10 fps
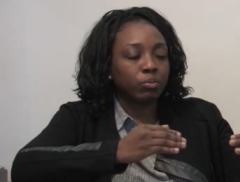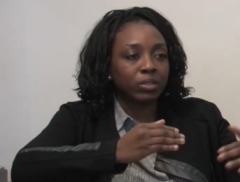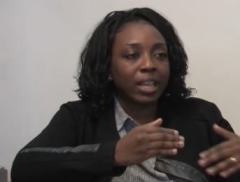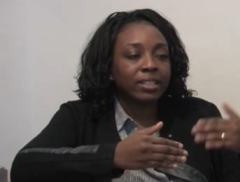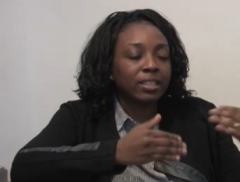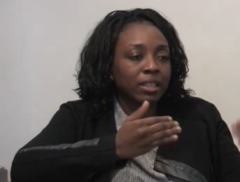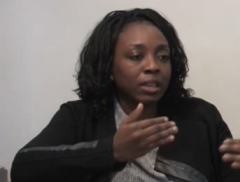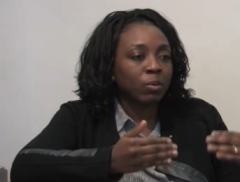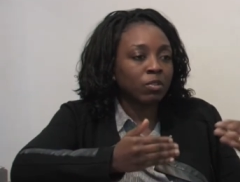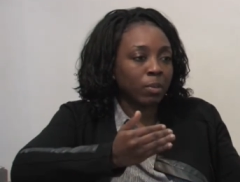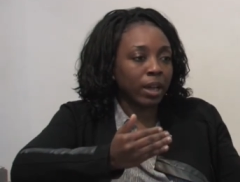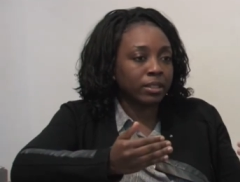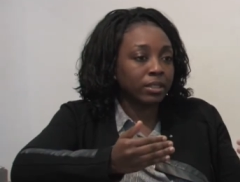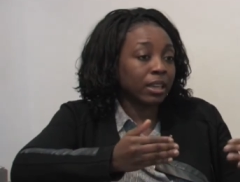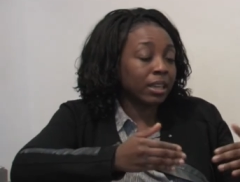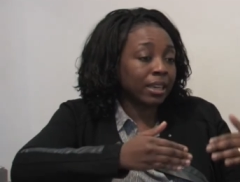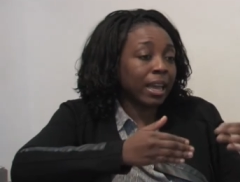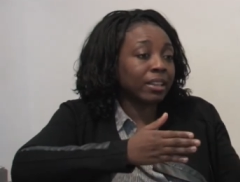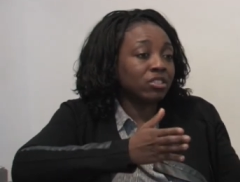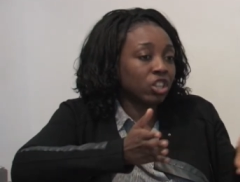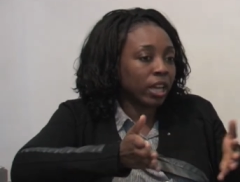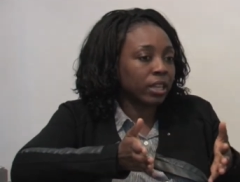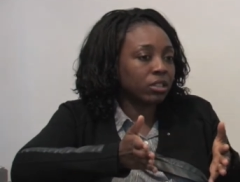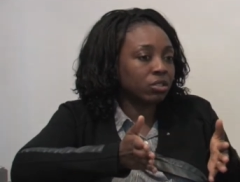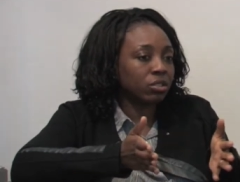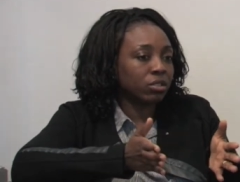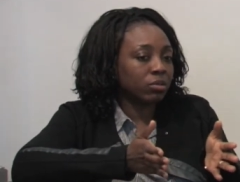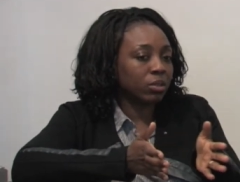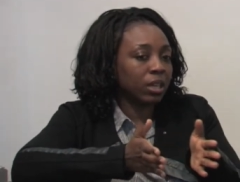that's the thing with minds. It can change,